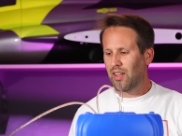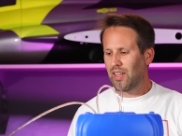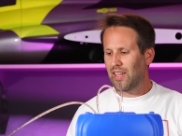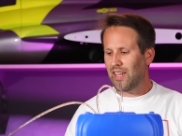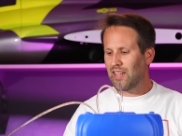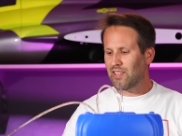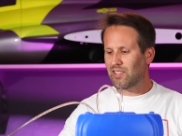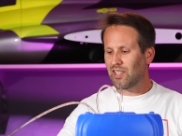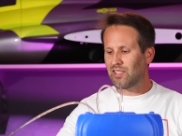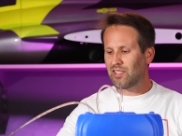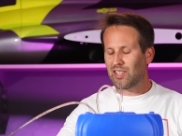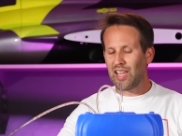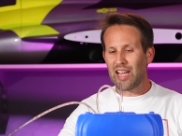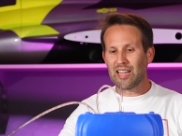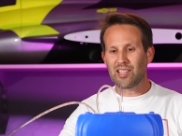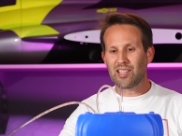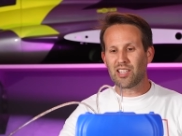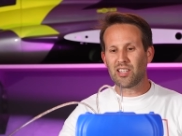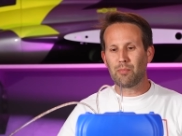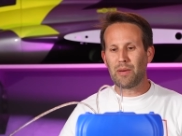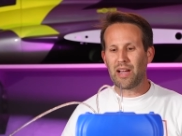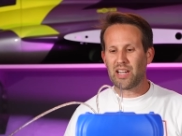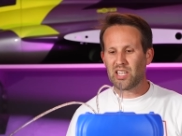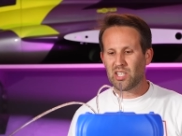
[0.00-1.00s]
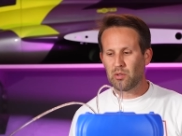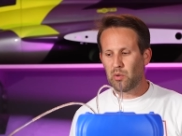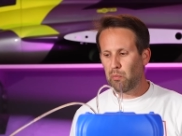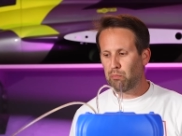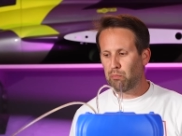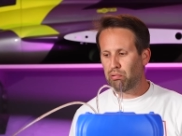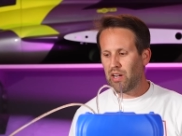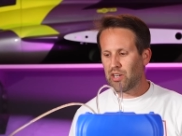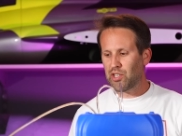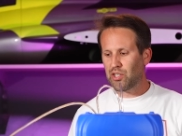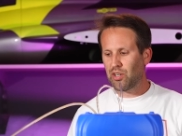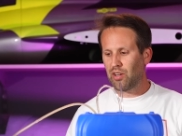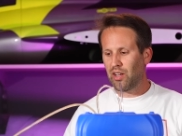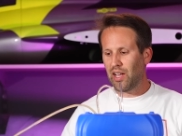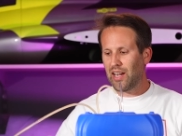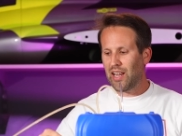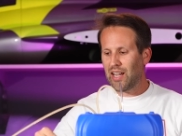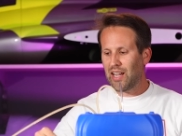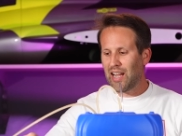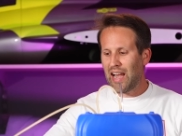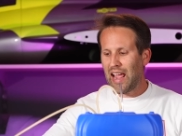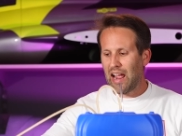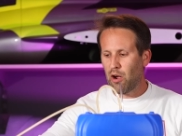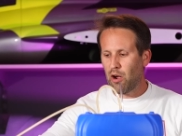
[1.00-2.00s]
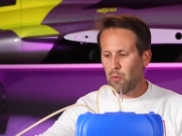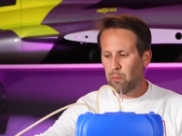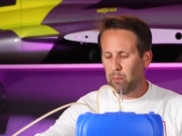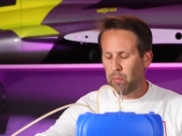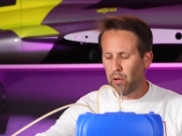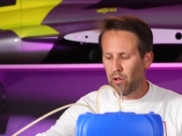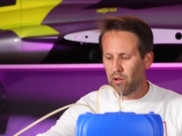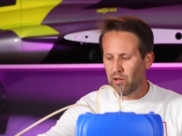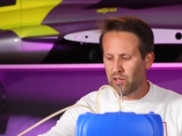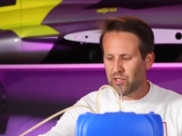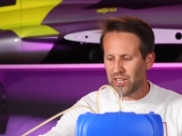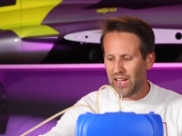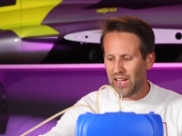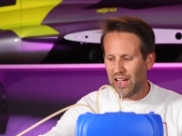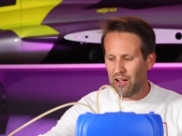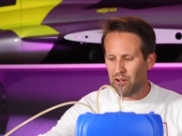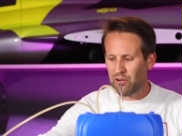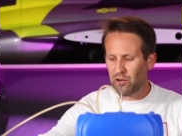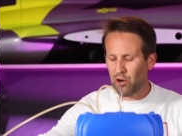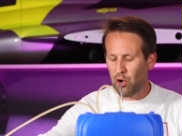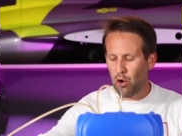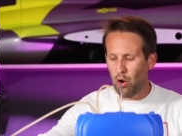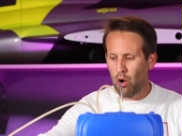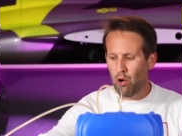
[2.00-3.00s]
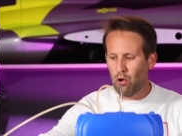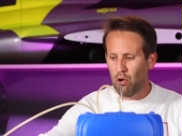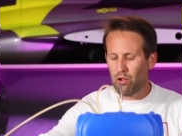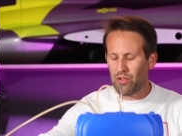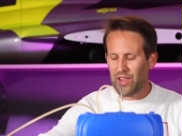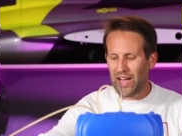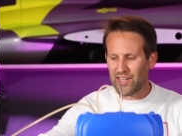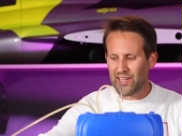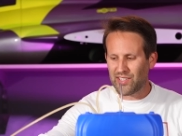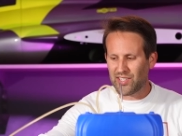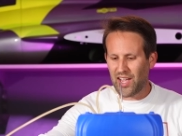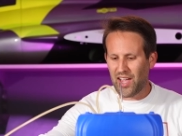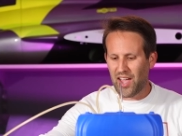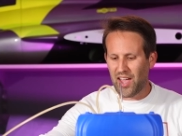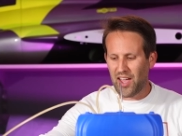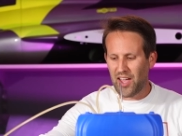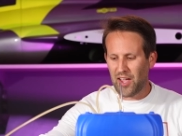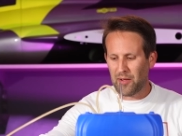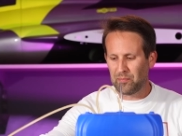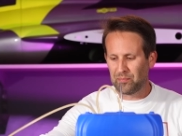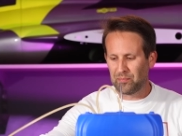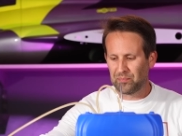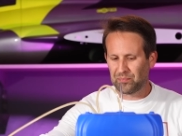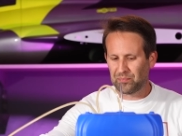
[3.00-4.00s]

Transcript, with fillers: It's detected the maximum pressure and it now pulls out all that air